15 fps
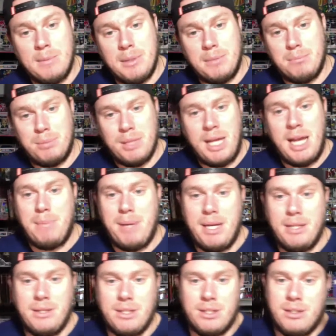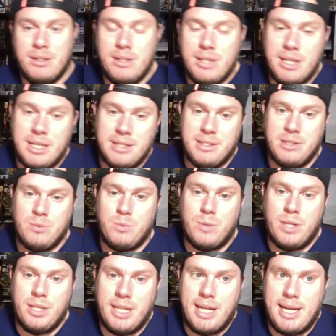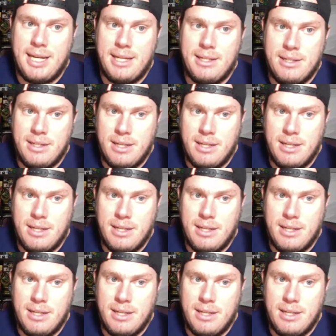Black Panther. This is one that I